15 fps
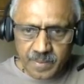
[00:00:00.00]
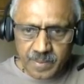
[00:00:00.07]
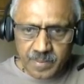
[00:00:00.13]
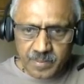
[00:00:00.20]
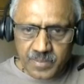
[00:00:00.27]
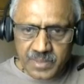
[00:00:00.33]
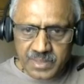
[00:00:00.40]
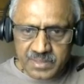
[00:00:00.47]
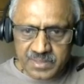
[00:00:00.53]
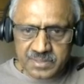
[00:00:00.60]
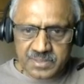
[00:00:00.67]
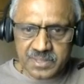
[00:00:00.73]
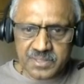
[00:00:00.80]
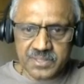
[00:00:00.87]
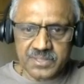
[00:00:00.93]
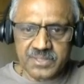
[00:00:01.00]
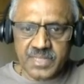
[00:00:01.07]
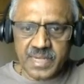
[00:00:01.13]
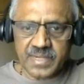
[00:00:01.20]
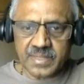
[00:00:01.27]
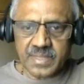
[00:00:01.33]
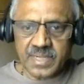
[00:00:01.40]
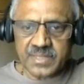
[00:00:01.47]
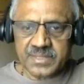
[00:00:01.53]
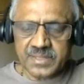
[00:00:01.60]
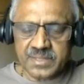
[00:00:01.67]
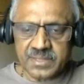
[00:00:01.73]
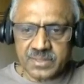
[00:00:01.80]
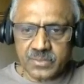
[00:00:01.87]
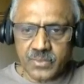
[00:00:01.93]
because this is a disjoint collection,
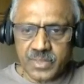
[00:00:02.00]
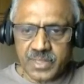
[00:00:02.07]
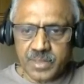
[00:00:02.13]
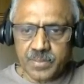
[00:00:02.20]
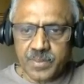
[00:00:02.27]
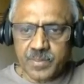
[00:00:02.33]
this is going to be